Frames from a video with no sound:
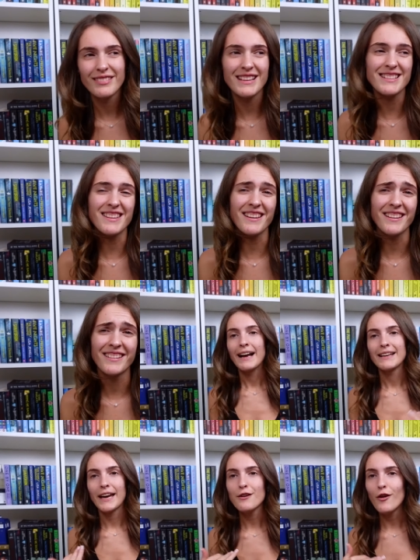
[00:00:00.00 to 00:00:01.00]
is there?
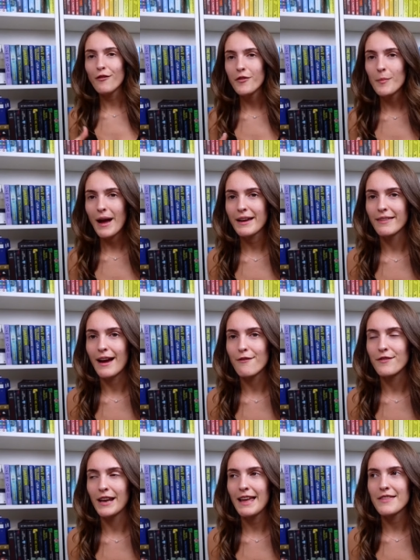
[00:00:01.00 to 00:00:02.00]
And kind of off the back of that, I
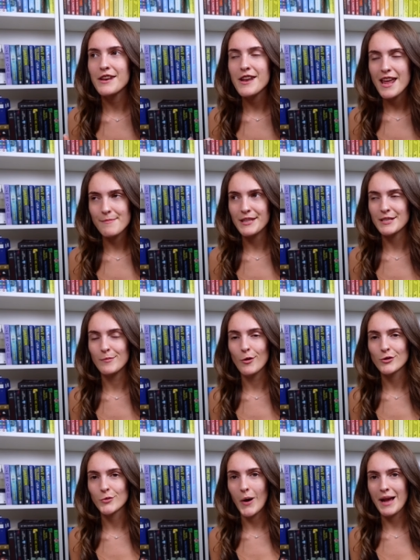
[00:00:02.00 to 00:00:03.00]
feel like the name of this
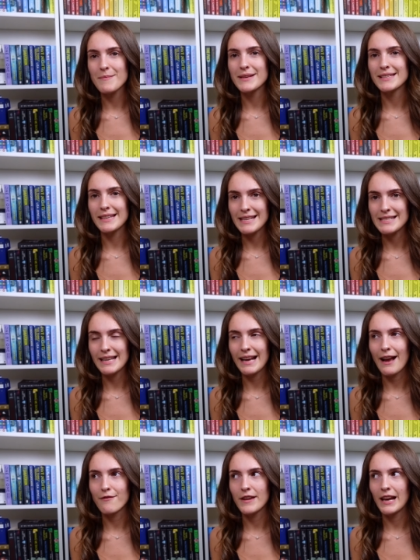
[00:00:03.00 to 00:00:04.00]
book's quite misleading.
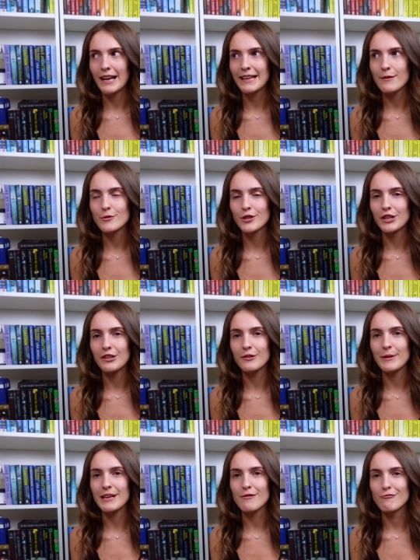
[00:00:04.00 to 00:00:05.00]
I feel like it was going to
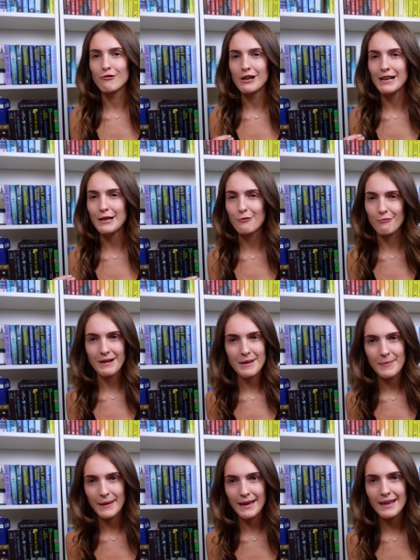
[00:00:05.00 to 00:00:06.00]
be really
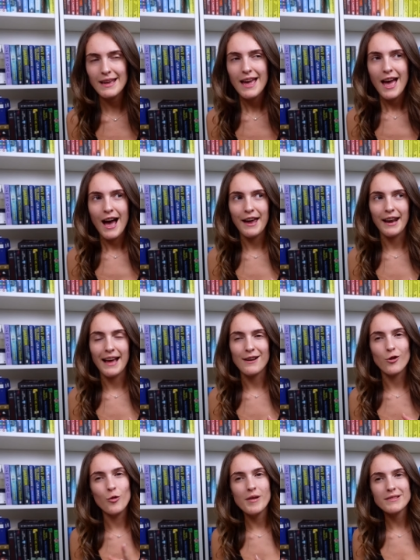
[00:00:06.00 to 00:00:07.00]
creepy and
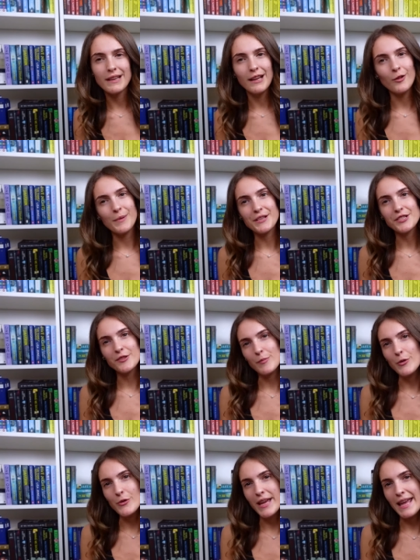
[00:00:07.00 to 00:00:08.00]
like almost a little bit
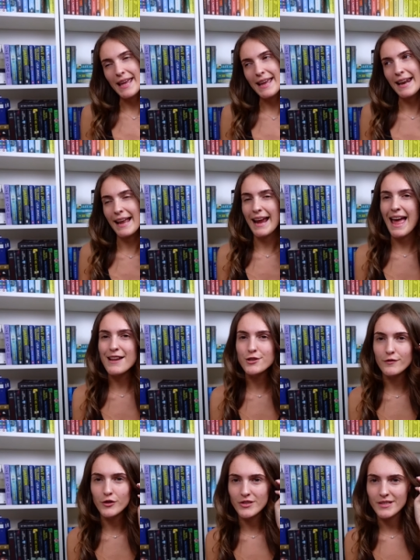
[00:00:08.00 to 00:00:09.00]
spooky, like
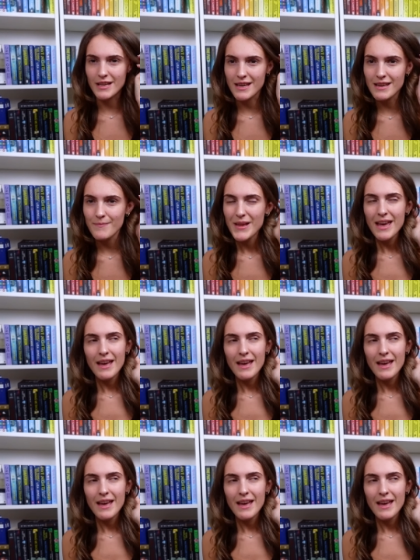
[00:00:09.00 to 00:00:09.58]
edge of your seat.